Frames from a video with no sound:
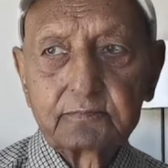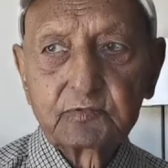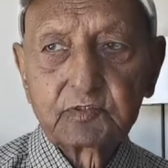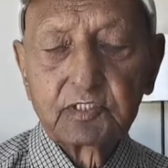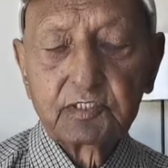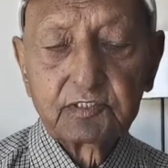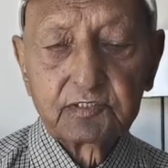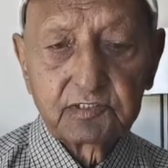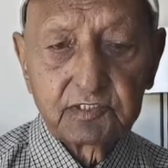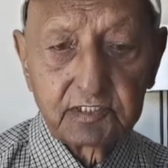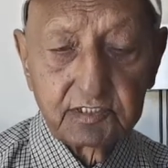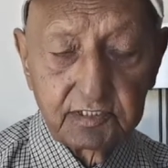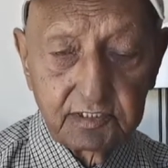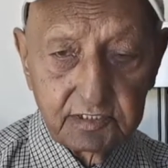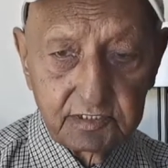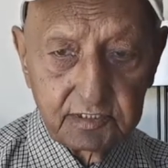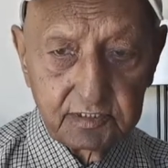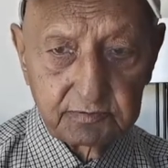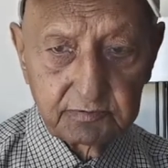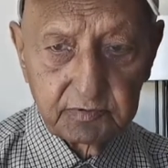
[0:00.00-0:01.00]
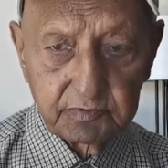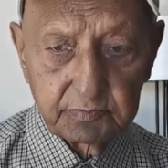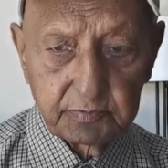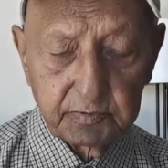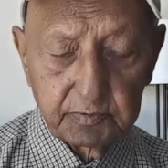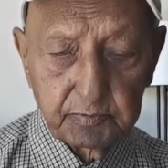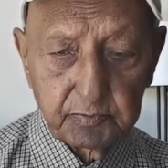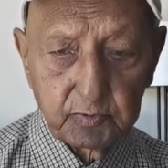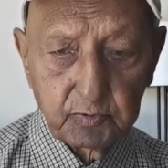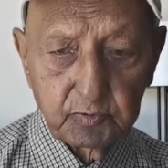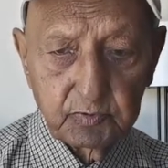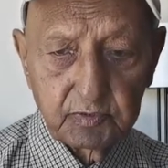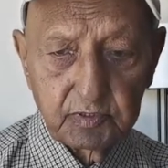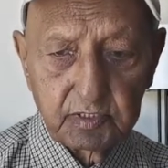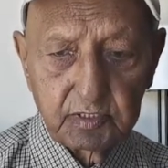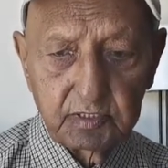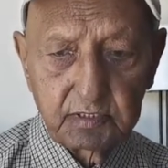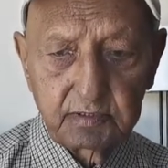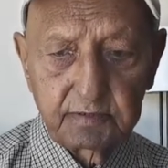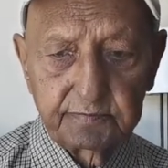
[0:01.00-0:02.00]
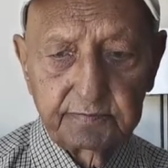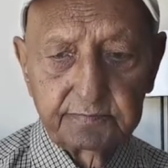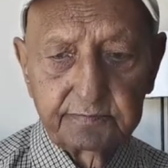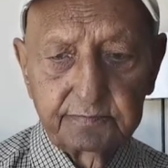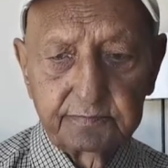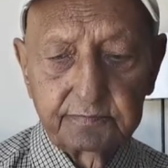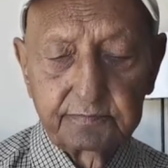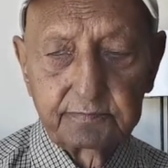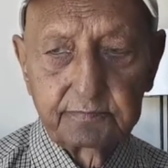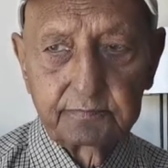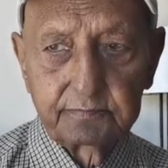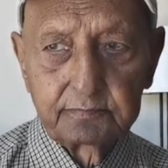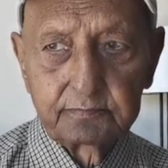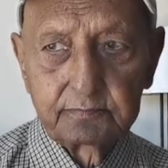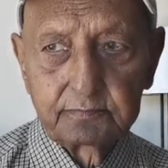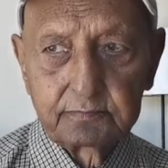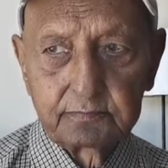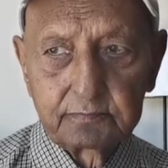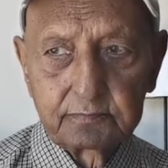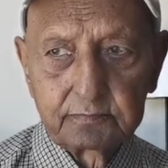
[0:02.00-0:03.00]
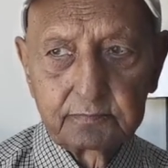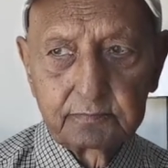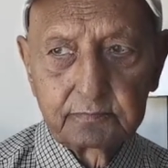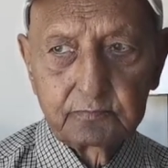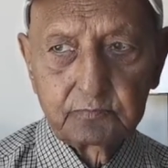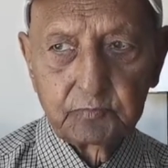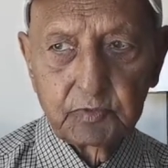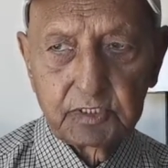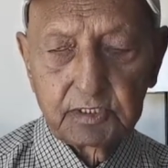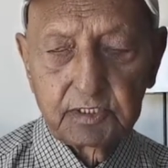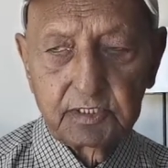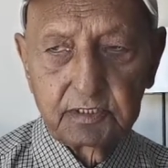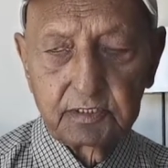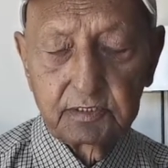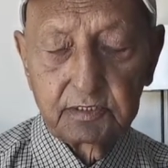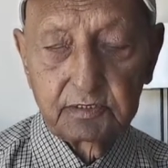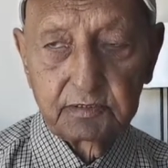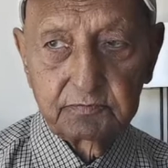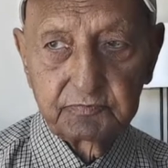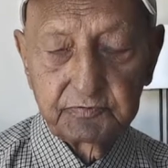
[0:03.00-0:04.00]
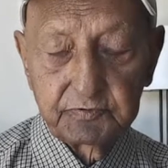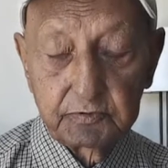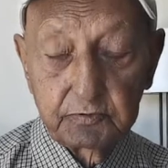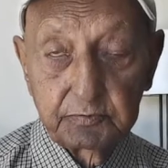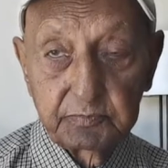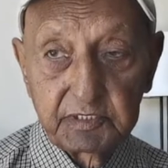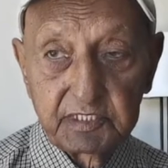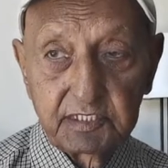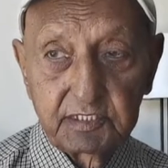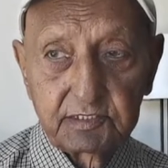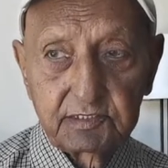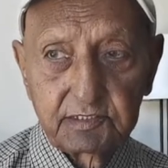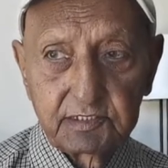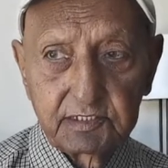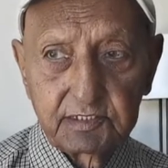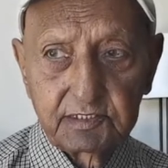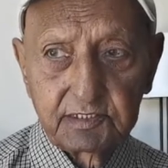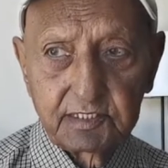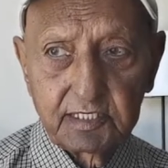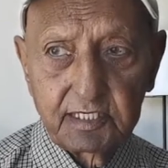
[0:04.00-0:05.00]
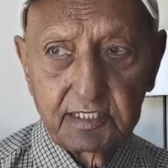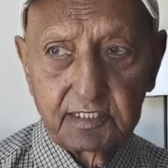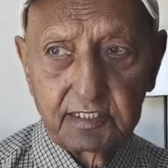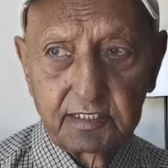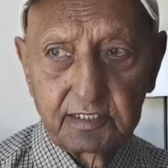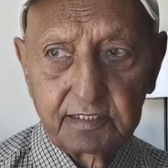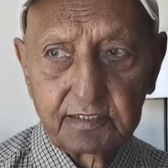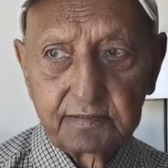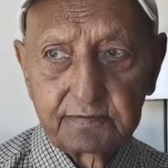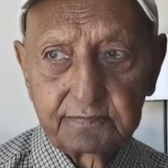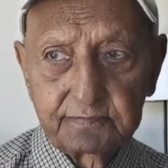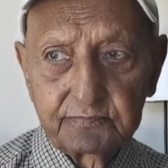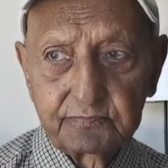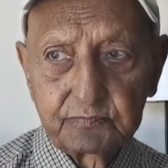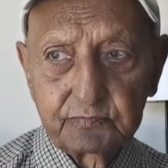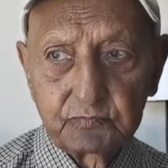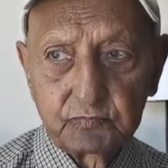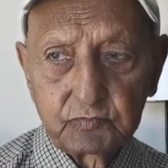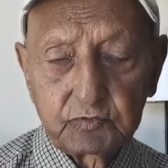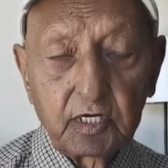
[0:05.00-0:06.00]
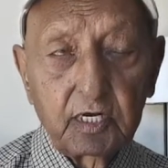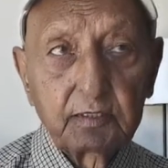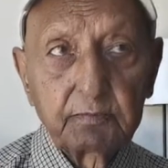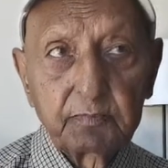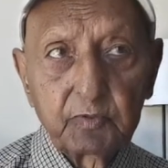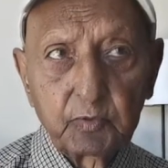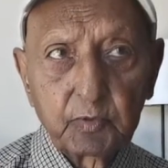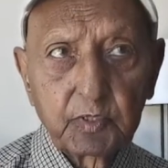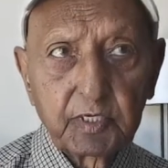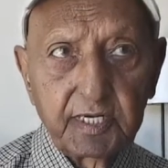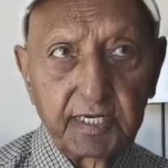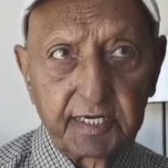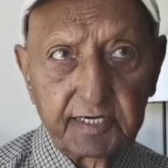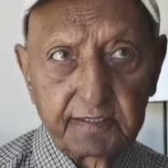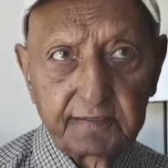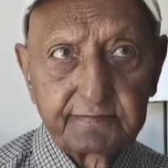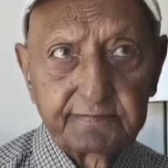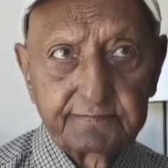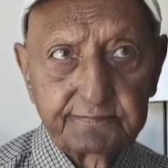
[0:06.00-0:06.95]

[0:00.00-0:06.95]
considered our proposal, but in few minutes he said, I'm okay.